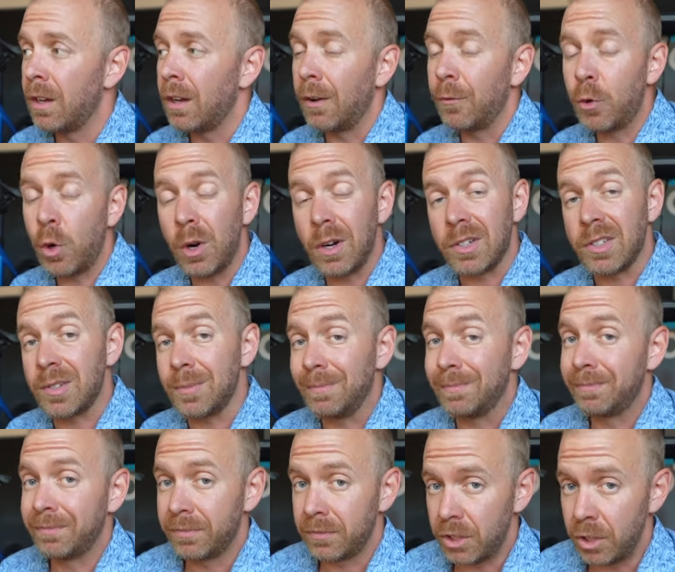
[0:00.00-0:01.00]
Of course,
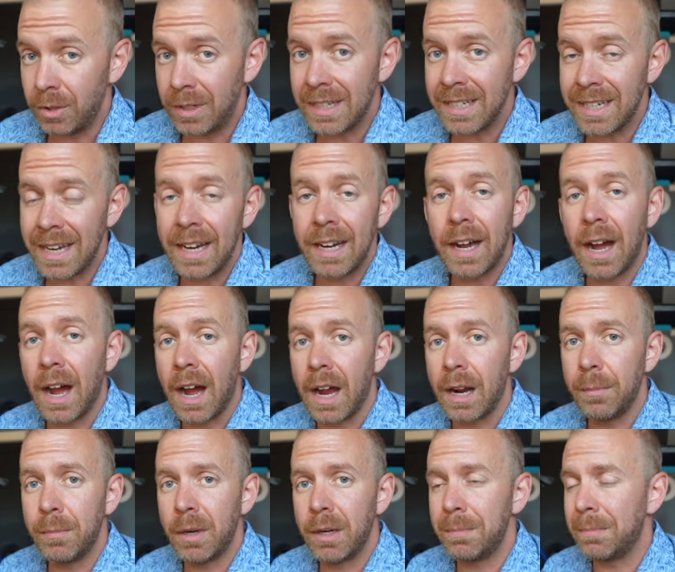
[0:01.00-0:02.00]
you can take a
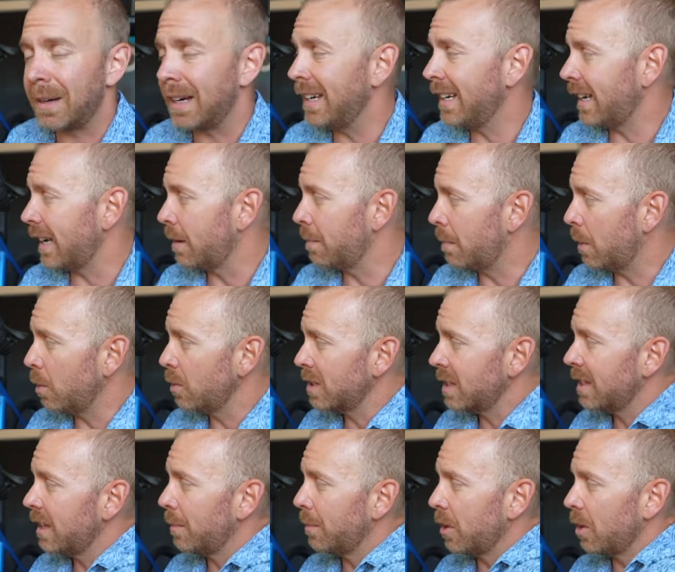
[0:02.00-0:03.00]
hybrid bike and
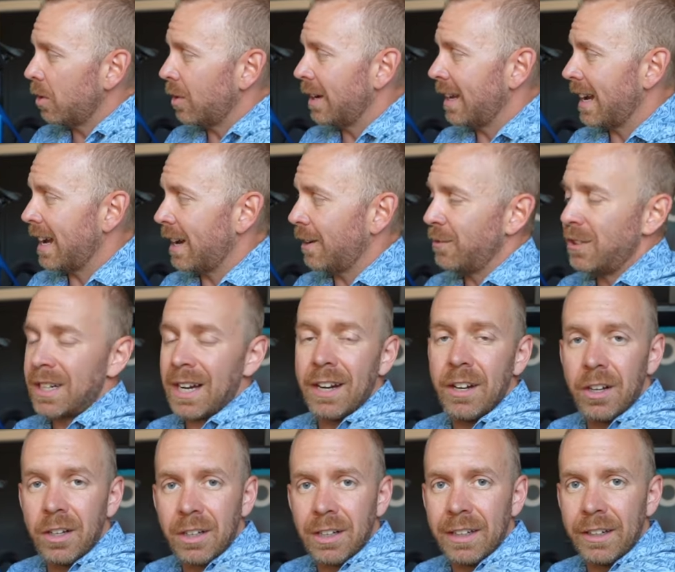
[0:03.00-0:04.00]
most of them are going to have
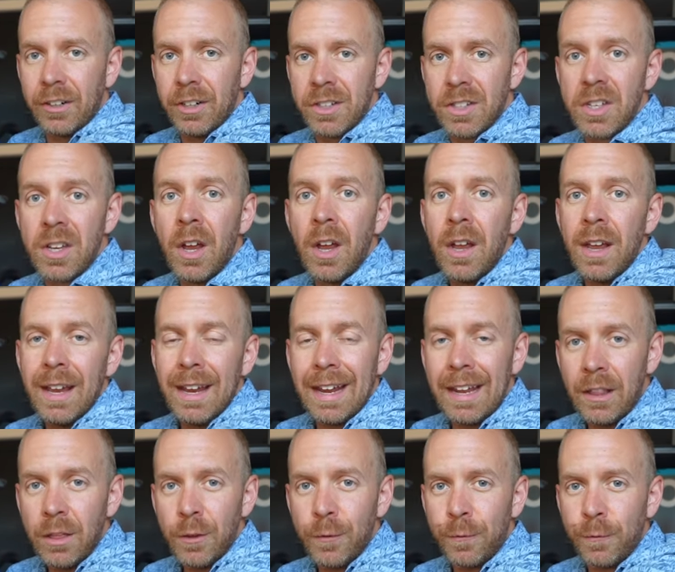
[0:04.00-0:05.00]
tire clearance
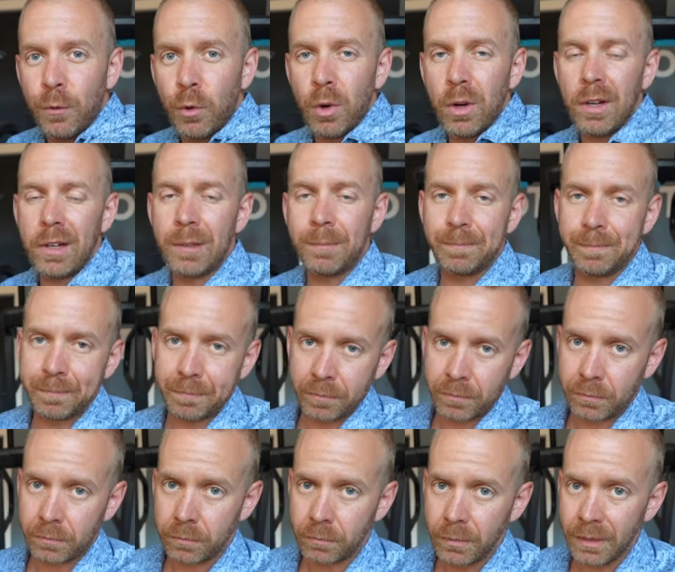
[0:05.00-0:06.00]
in the fork
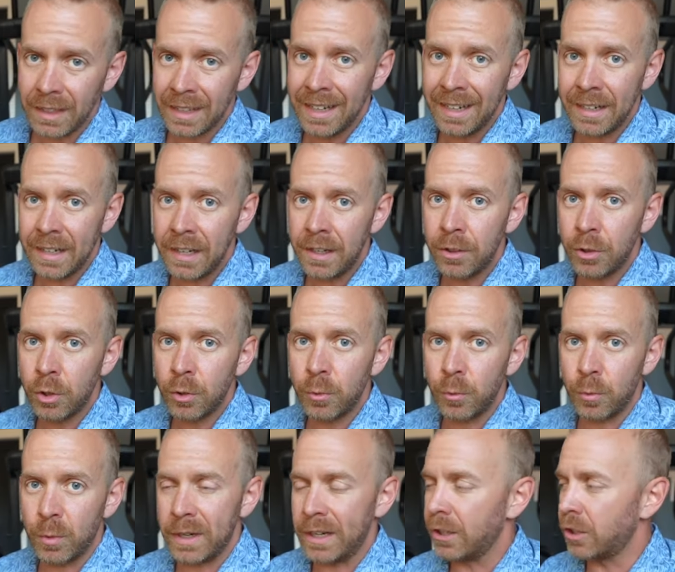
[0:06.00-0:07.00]
and in the
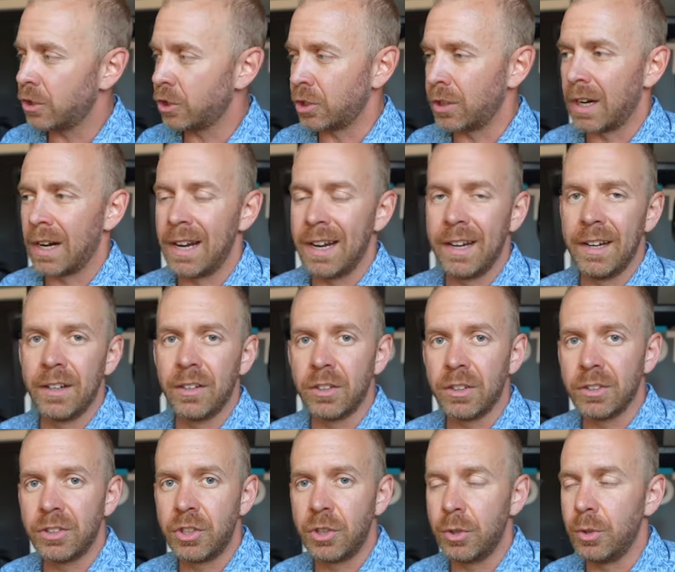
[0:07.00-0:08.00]
rear
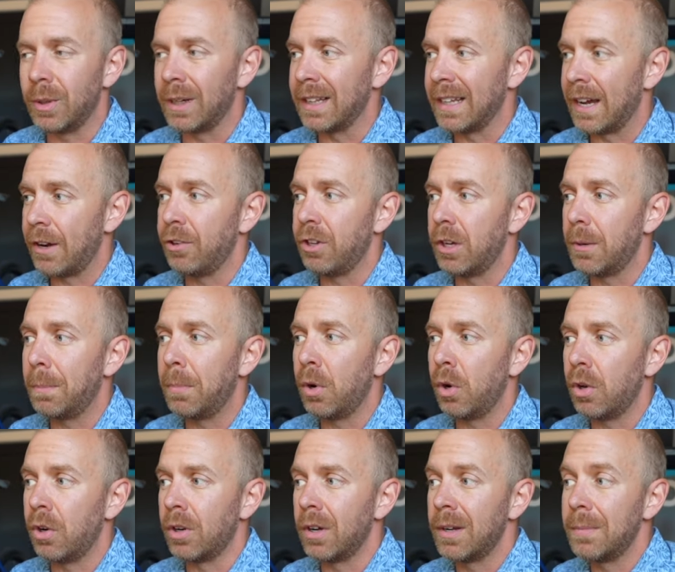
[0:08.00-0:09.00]
triangle to allow you to
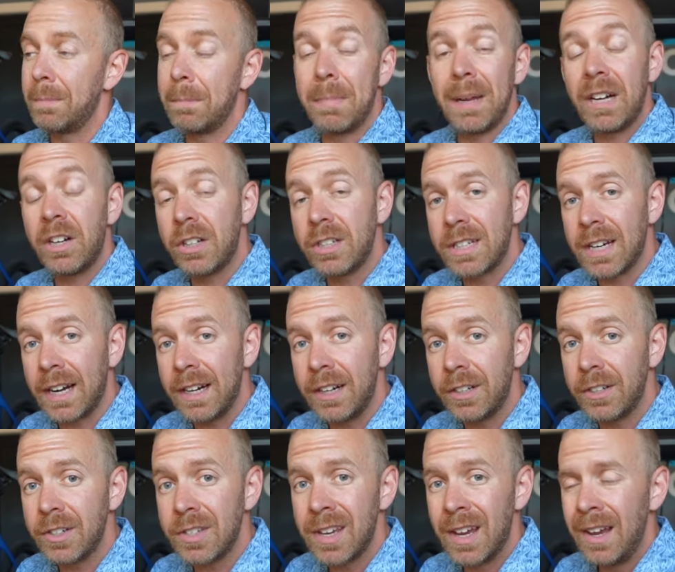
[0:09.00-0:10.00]
put on bigger
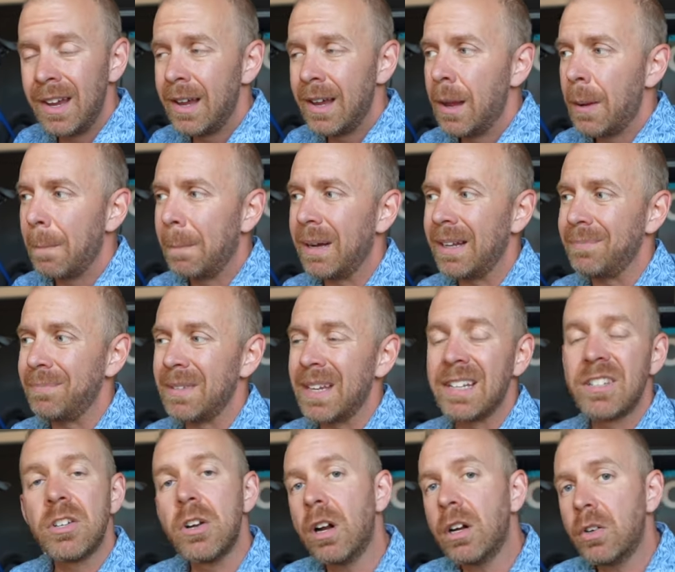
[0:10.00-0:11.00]
tires, but
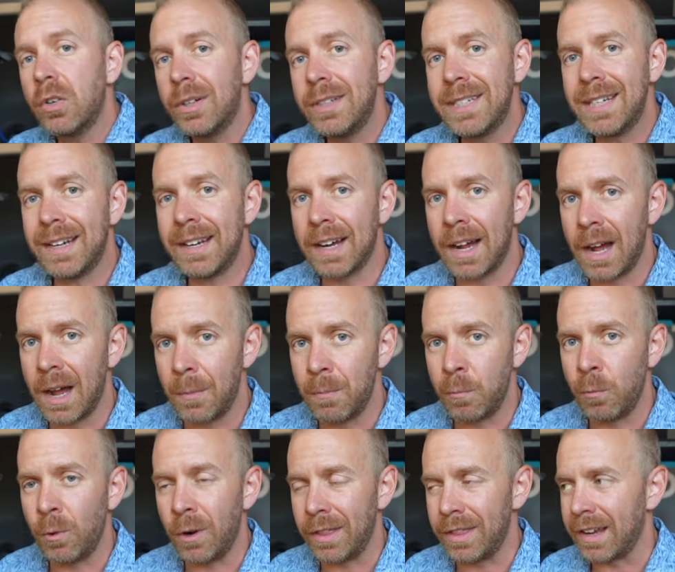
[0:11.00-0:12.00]
it's not going to
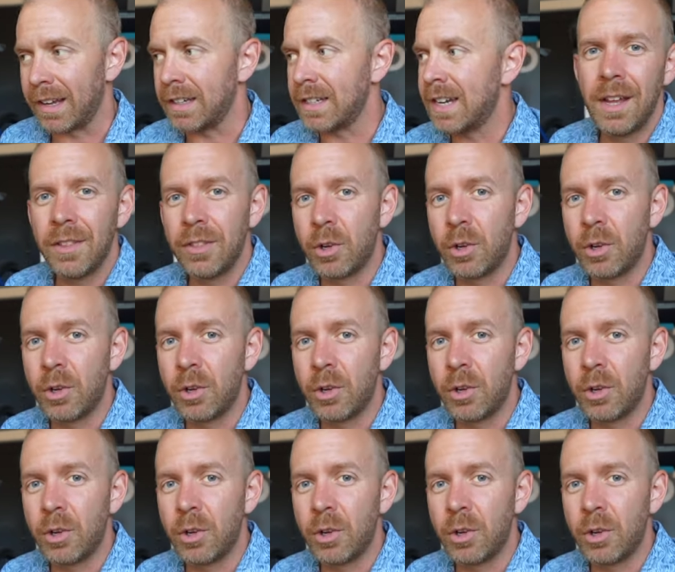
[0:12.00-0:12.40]
come with it.